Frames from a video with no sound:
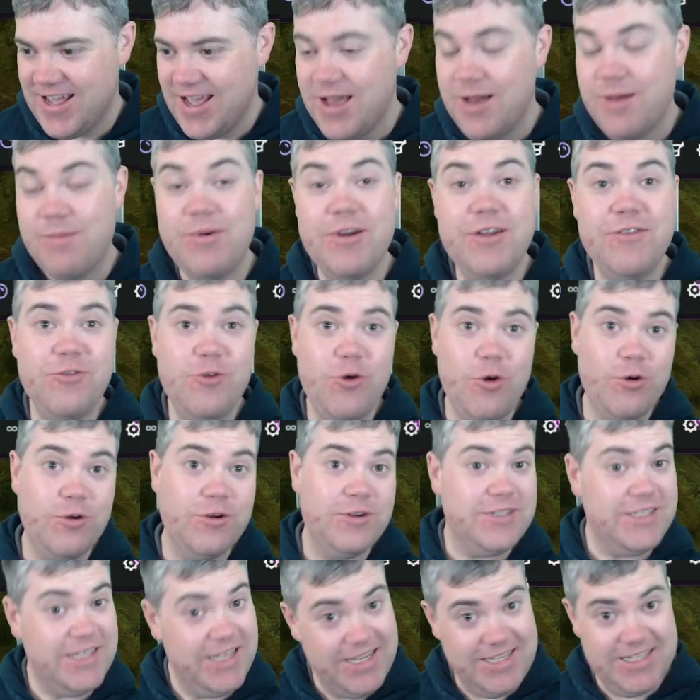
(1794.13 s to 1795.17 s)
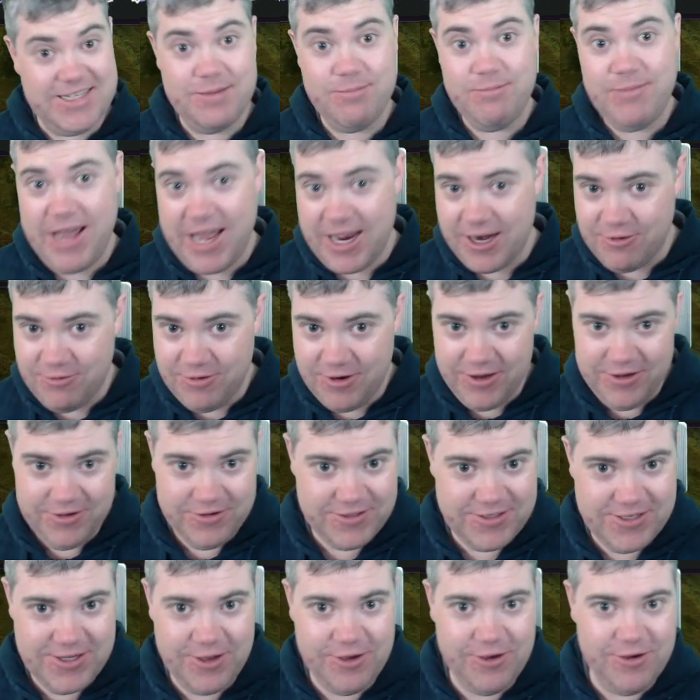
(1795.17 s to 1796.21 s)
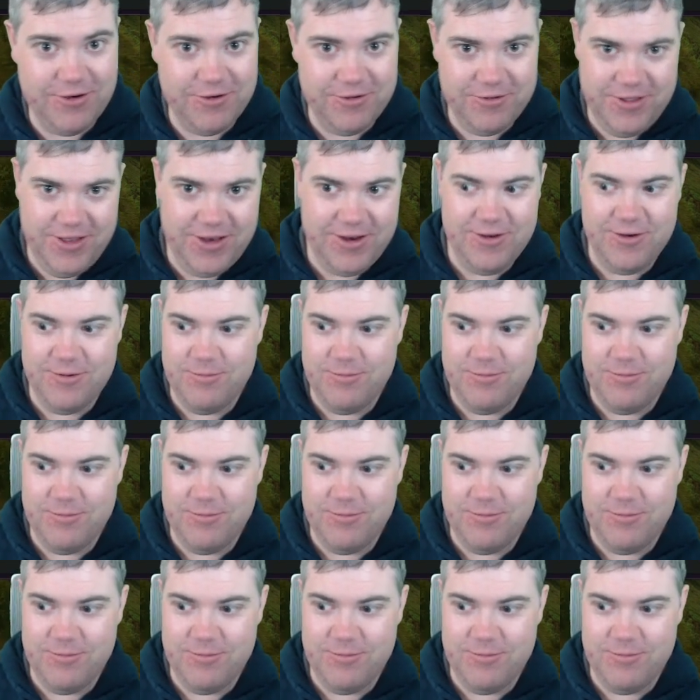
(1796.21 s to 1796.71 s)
But of course, it's a macro. So, you know,